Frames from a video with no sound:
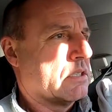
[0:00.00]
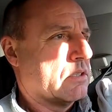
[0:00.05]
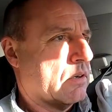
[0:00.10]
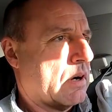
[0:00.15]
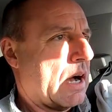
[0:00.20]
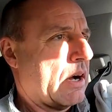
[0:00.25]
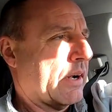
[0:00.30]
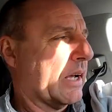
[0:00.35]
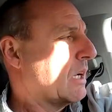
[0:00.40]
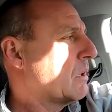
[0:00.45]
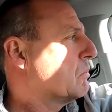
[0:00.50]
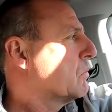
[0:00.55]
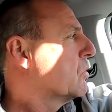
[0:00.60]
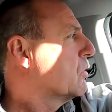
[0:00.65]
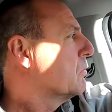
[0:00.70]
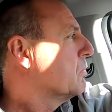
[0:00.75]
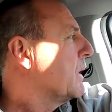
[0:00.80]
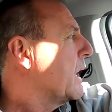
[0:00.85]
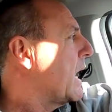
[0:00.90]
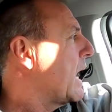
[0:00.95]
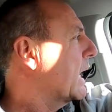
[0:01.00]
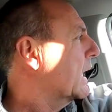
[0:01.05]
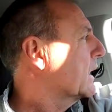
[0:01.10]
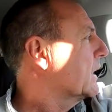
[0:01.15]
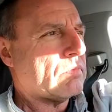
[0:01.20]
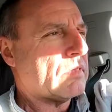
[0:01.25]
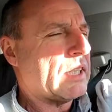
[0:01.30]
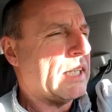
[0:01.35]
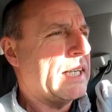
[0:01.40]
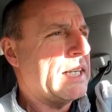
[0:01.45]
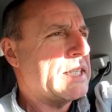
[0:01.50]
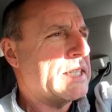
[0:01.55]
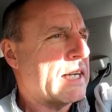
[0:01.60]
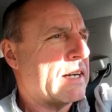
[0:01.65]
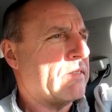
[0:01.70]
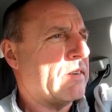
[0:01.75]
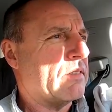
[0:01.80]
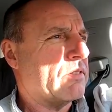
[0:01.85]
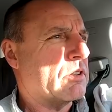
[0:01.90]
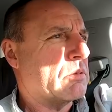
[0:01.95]
So I'll get it moved back he's
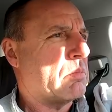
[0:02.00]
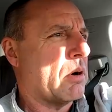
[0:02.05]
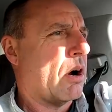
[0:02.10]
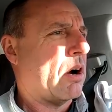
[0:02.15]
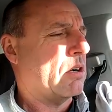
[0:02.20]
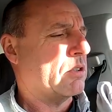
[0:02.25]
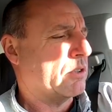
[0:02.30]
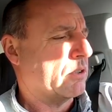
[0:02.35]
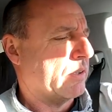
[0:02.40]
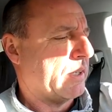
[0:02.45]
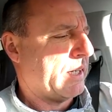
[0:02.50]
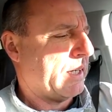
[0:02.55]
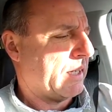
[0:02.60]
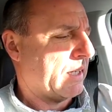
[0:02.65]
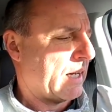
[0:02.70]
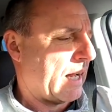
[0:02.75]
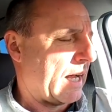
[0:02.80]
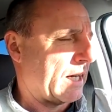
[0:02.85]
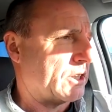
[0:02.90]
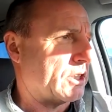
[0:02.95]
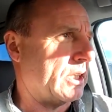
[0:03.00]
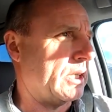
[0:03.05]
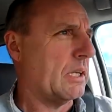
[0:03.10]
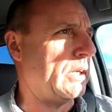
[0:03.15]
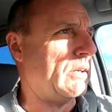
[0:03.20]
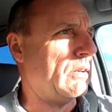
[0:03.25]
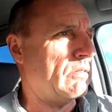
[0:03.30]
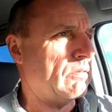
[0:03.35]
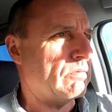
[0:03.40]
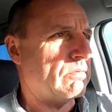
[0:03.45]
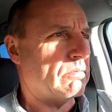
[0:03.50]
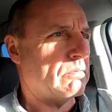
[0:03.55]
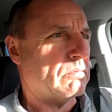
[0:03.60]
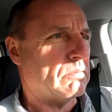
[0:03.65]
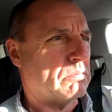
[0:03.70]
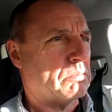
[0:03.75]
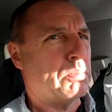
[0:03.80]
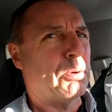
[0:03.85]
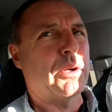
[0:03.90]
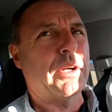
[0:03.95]
coming up tomorrow so he can actually
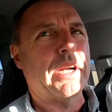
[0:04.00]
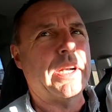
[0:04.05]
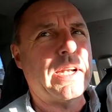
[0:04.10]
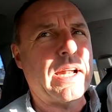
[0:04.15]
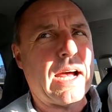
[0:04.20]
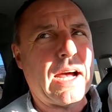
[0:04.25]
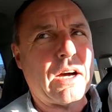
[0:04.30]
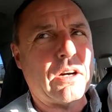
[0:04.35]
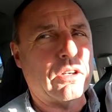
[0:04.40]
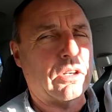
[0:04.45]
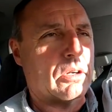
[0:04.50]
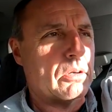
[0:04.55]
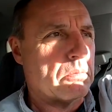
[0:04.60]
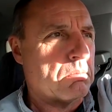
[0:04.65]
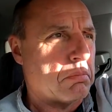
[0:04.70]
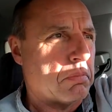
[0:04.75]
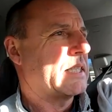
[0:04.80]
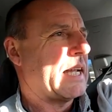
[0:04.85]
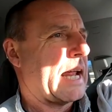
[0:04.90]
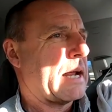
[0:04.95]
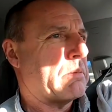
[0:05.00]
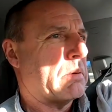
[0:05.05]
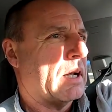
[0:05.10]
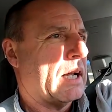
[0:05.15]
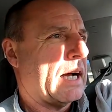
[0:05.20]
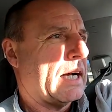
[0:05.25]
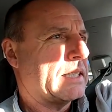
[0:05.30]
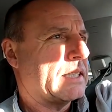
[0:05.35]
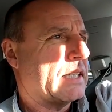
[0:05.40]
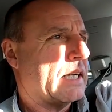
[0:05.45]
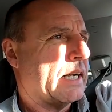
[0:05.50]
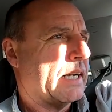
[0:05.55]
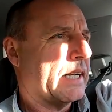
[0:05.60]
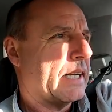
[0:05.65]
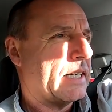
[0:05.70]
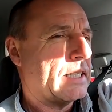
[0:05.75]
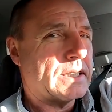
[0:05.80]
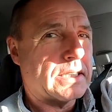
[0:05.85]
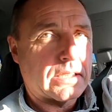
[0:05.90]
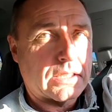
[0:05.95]
put it down and stabilize it, I
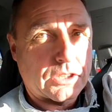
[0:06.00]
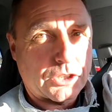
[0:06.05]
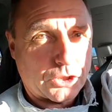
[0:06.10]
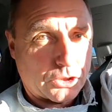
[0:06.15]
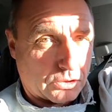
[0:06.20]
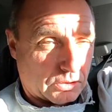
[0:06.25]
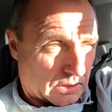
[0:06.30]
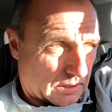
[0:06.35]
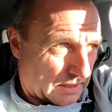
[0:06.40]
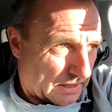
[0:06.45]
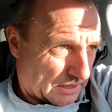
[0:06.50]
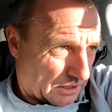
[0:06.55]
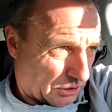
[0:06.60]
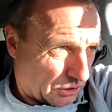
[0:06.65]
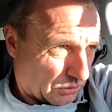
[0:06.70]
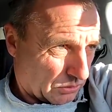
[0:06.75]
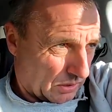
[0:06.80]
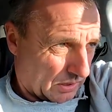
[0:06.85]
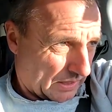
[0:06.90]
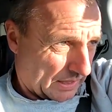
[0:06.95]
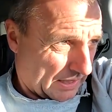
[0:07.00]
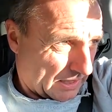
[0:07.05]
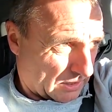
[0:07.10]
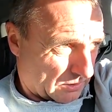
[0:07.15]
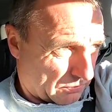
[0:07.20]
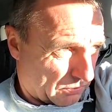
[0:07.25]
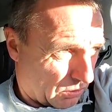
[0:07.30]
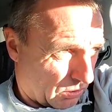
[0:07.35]
guess, and shoot get shooting lanes